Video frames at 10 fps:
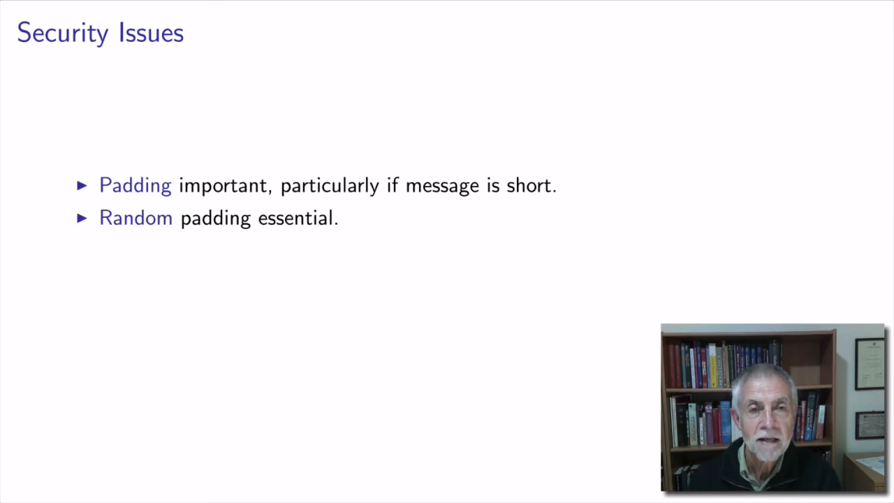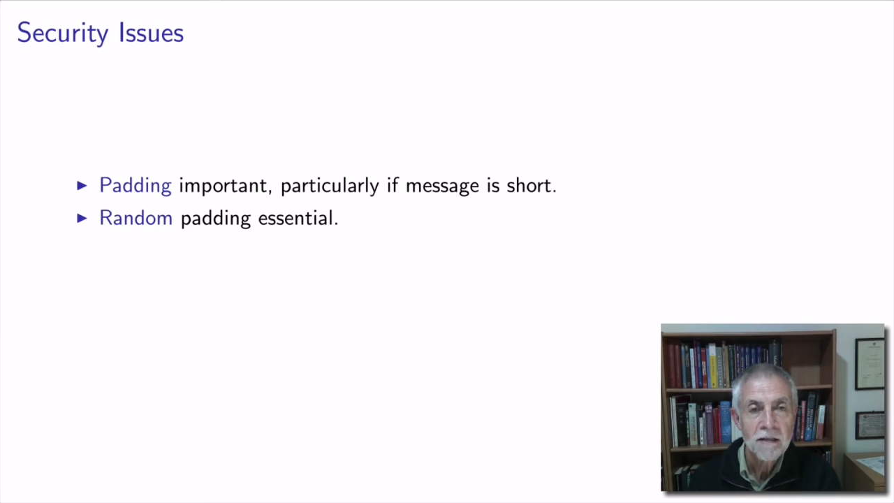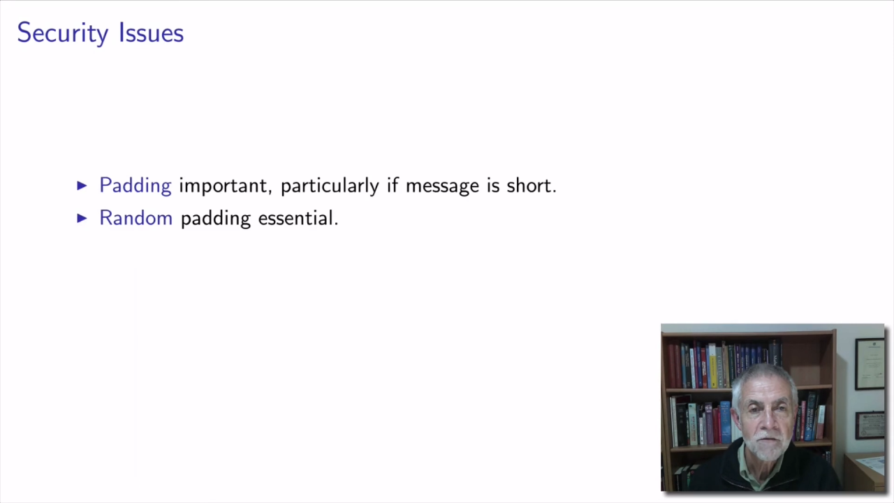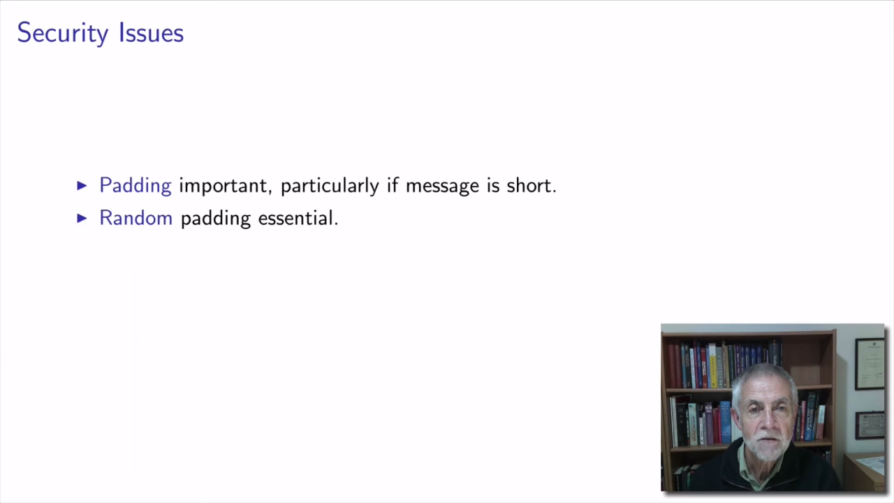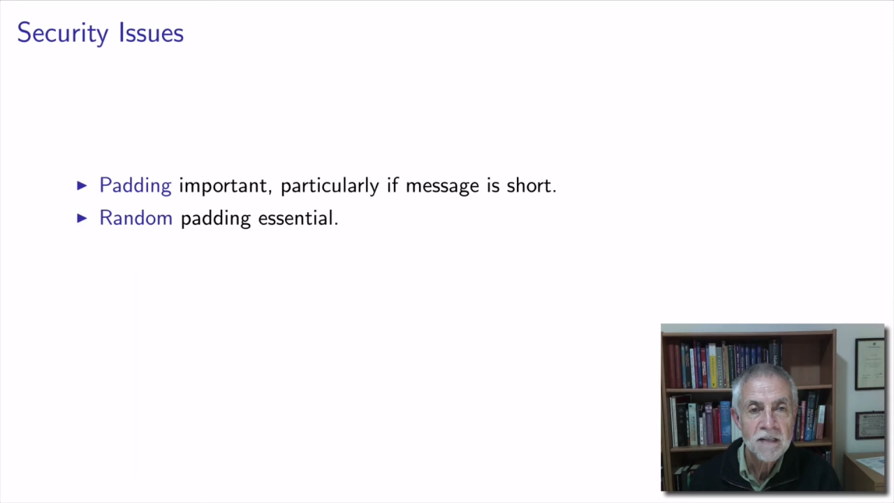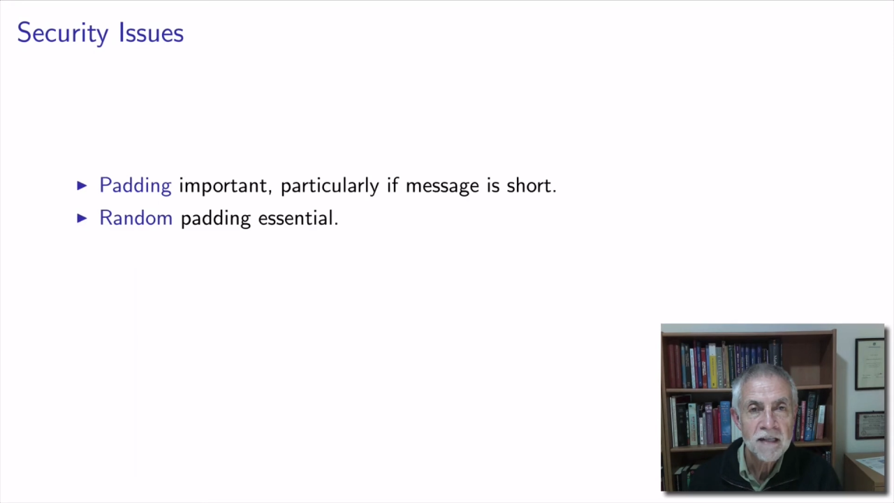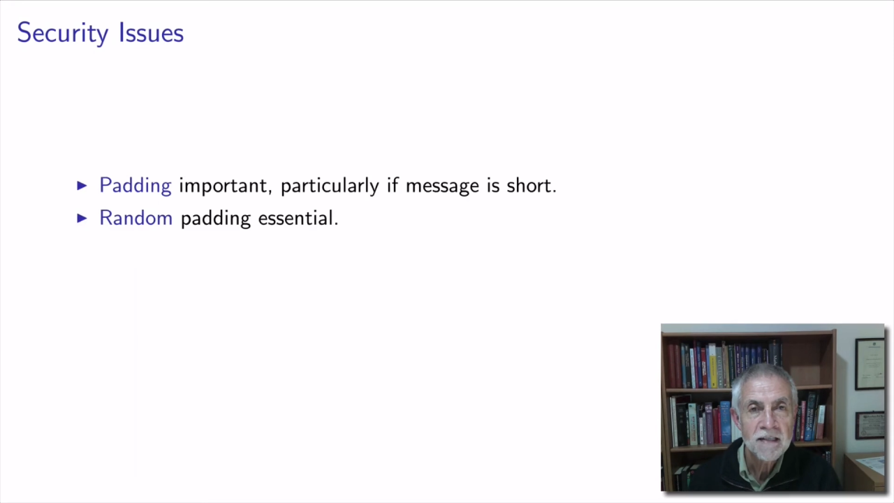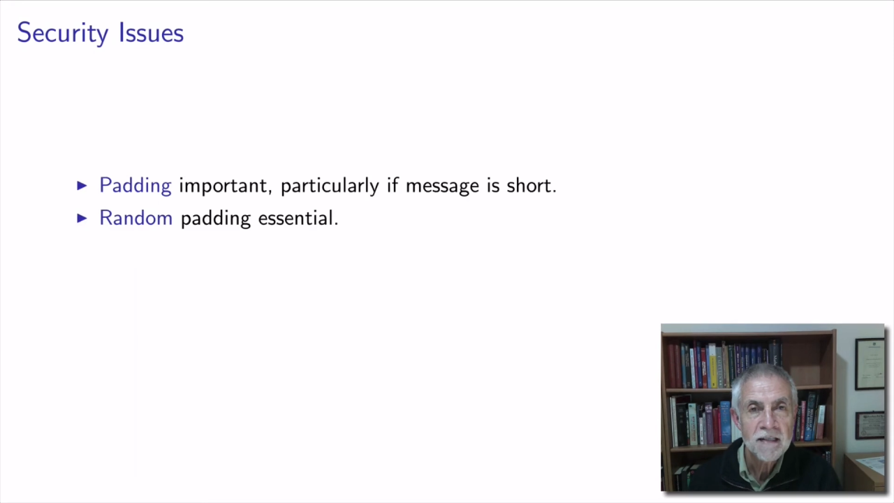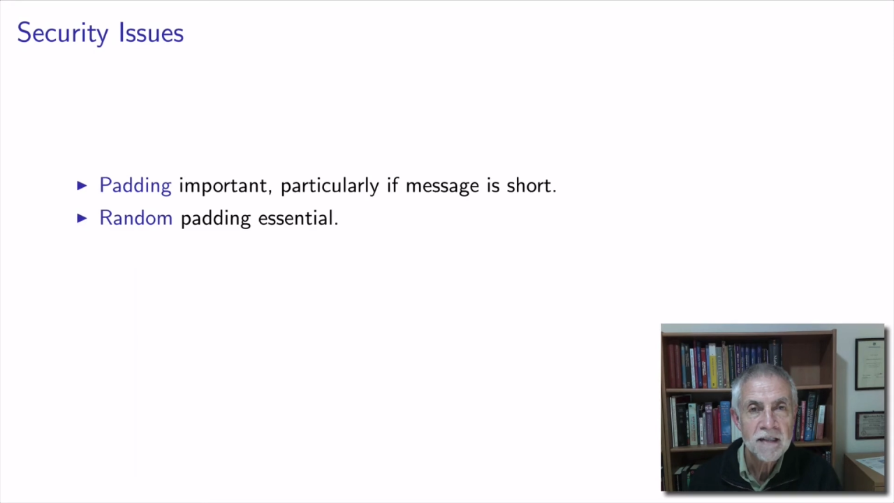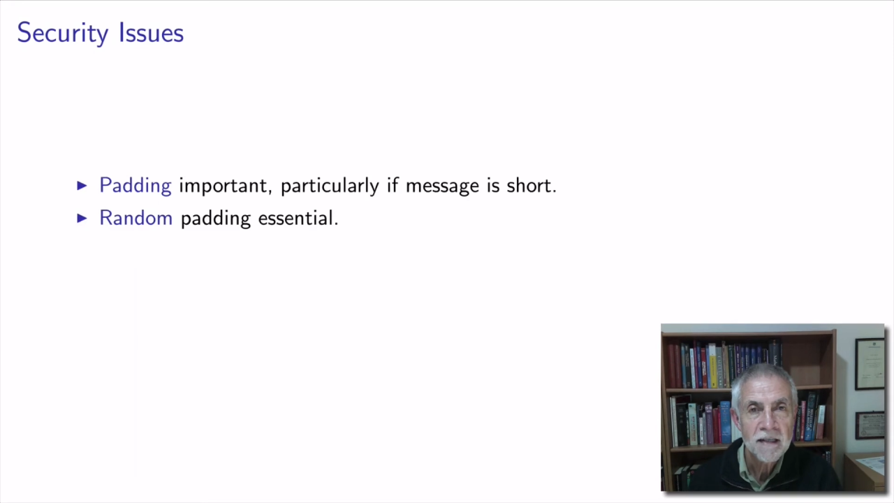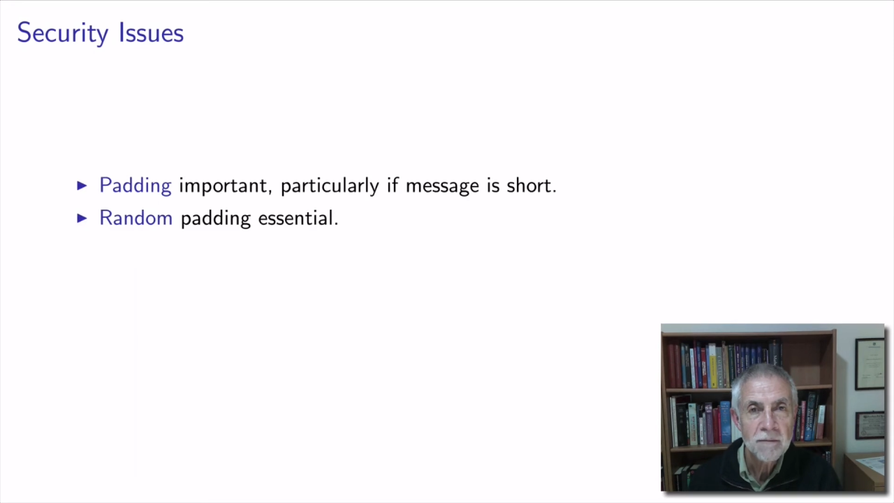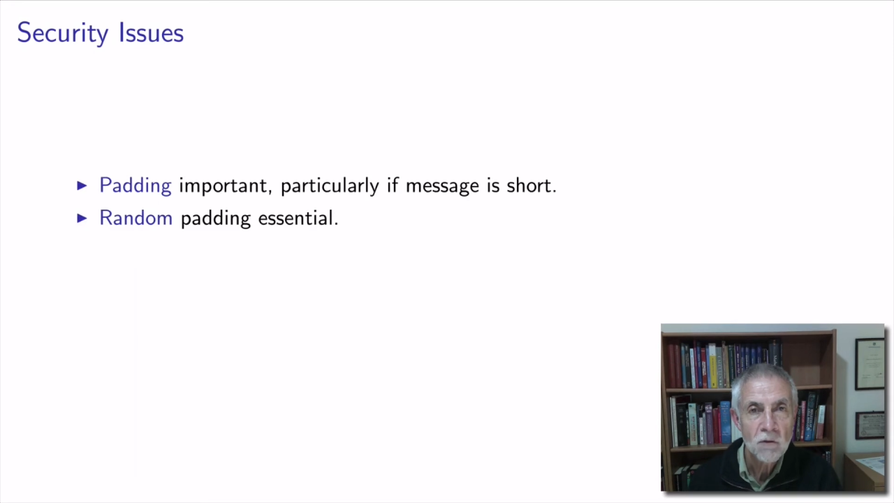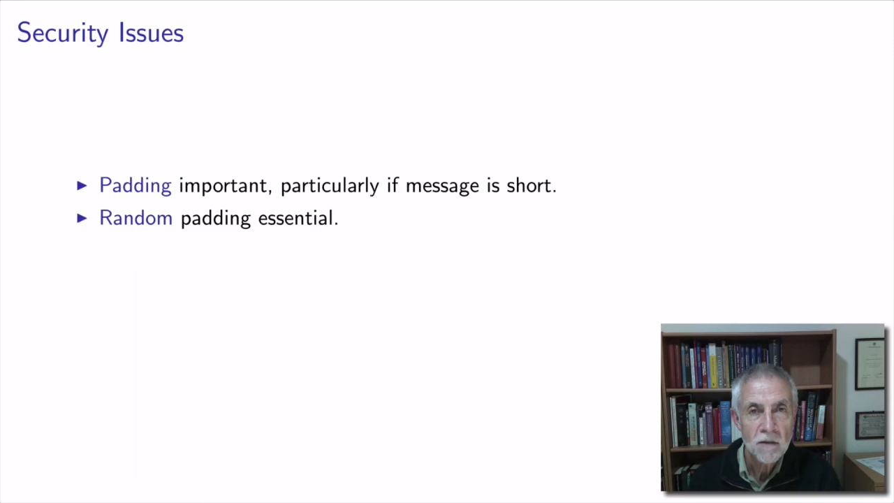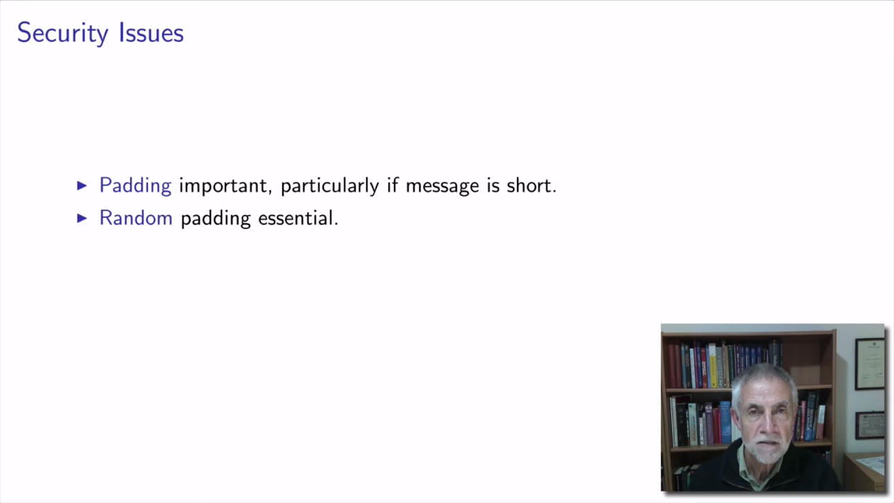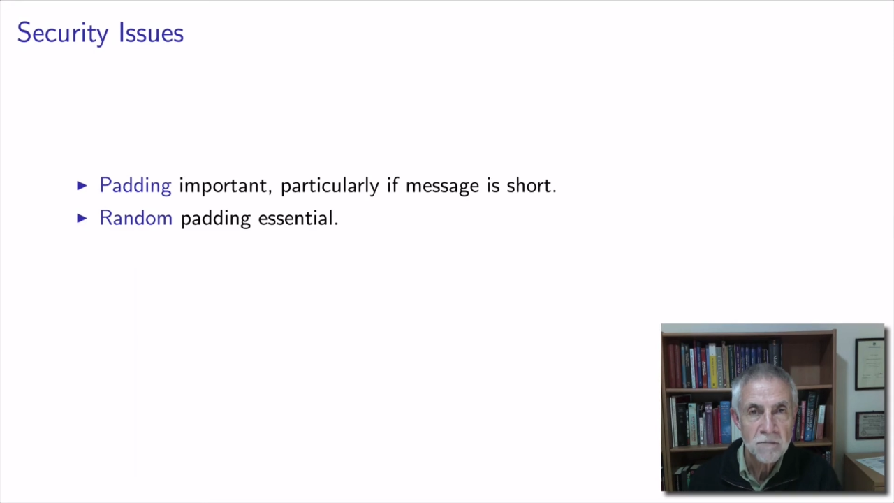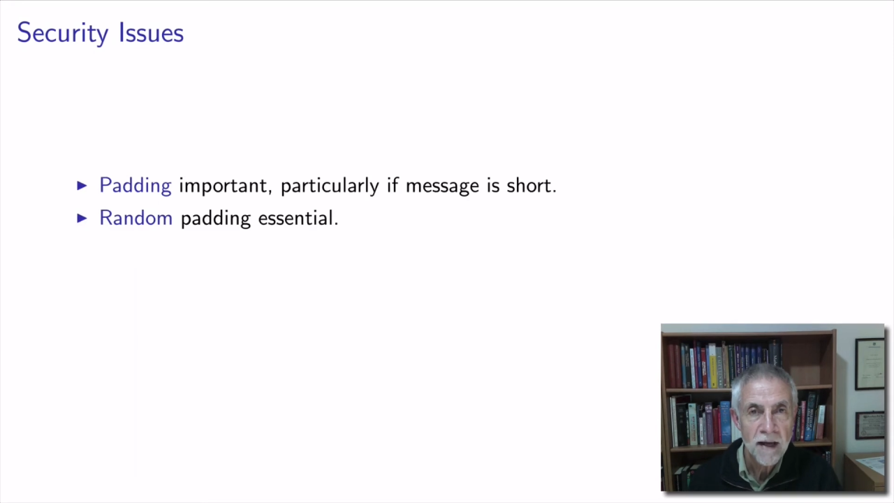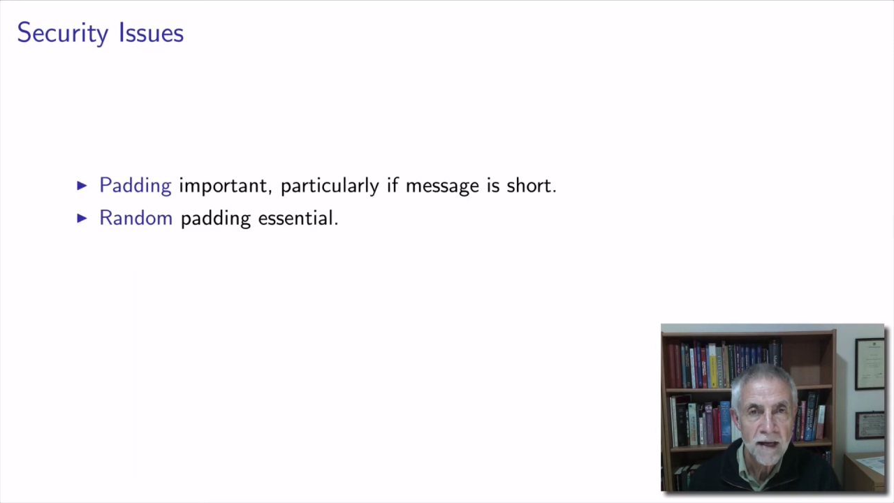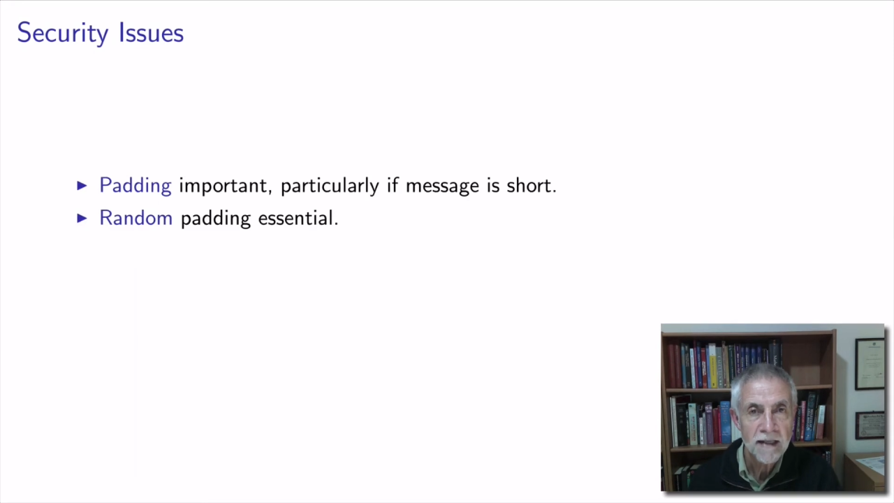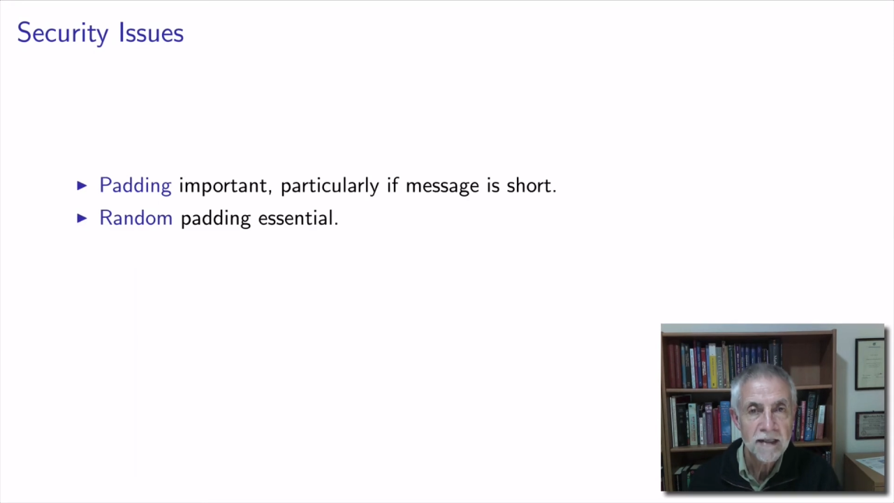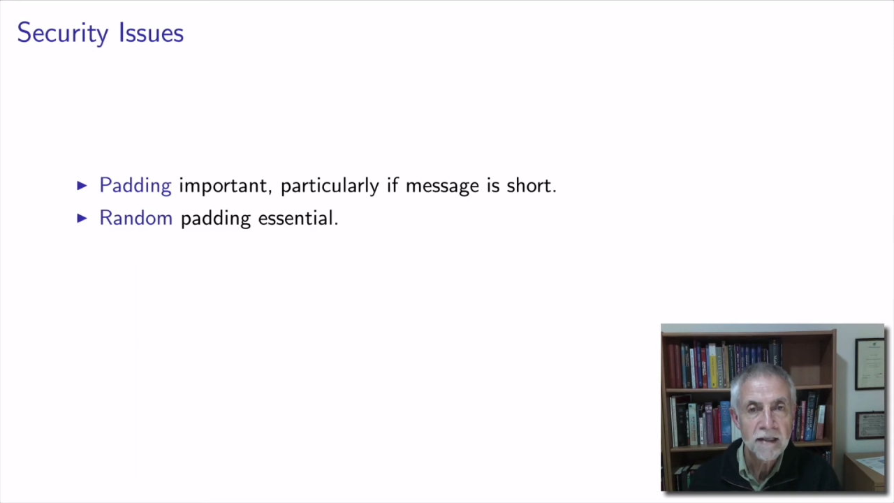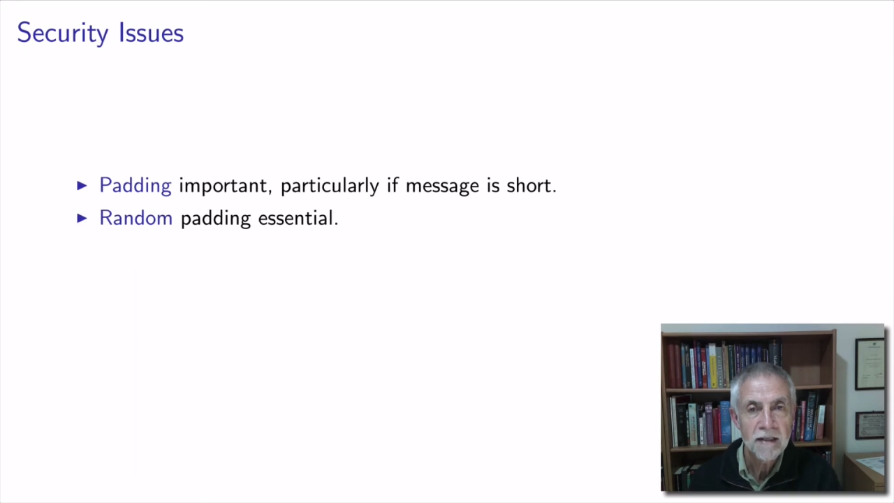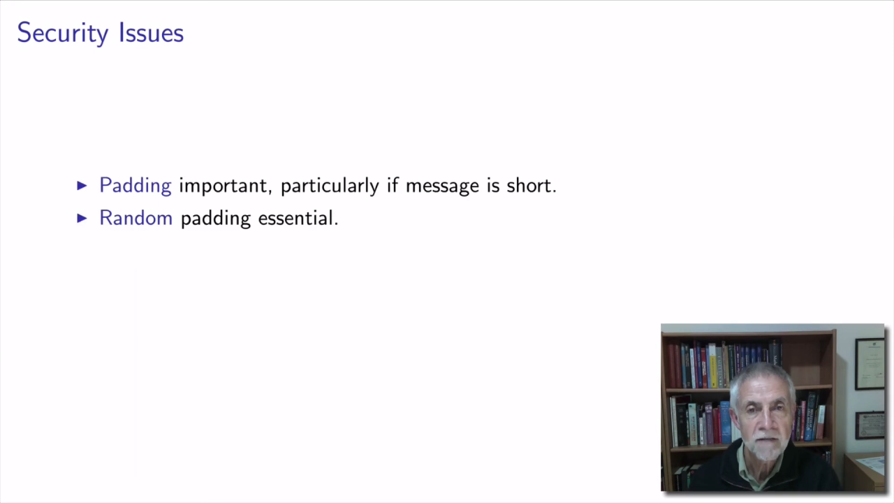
The first is the importance of padding